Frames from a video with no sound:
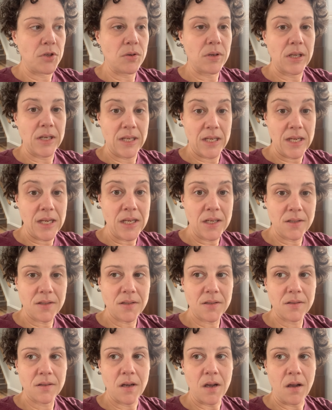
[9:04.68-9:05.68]
you can
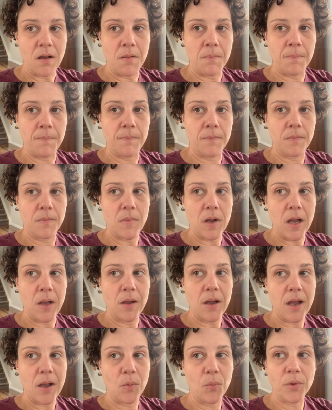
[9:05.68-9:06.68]
eat,
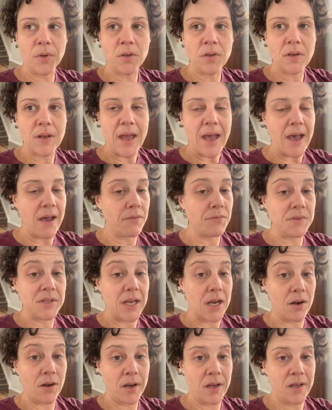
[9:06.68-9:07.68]
I wouldn't have
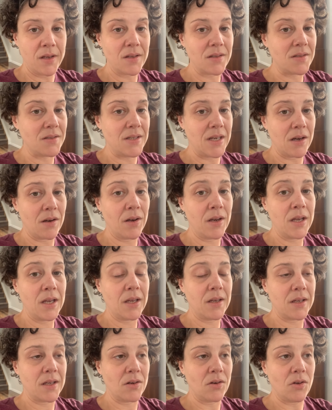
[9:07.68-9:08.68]
dairy, because dairy
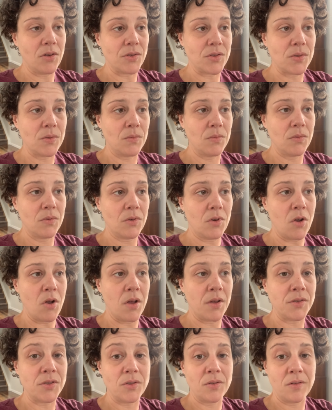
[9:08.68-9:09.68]
can also
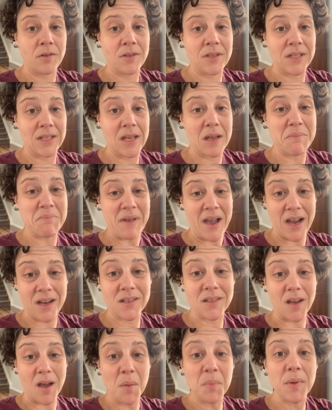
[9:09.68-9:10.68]
cause you to get
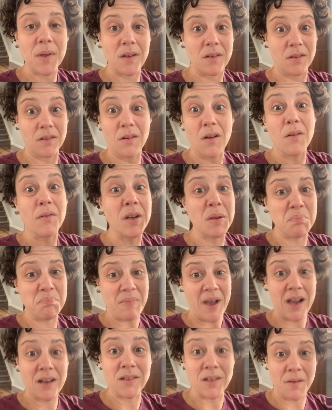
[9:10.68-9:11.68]
backed up, and you're already
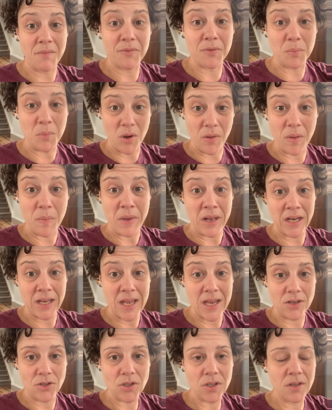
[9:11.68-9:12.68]
backed up from all the
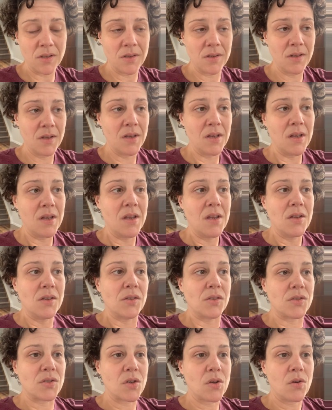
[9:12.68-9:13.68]
medication.
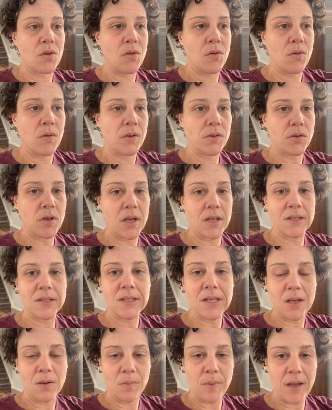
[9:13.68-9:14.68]
So try and
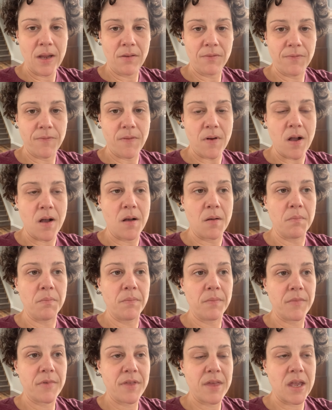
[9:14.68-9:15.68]
stay away
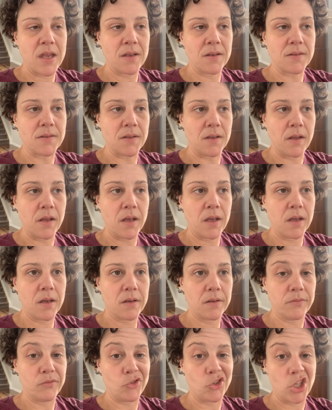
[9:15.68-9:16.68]
from things
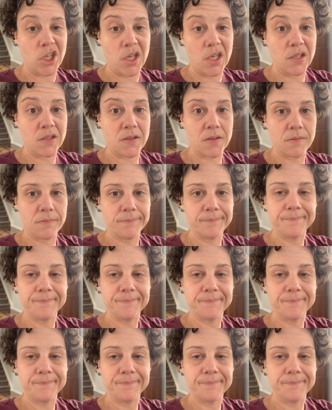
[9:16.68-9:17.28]
like cheese.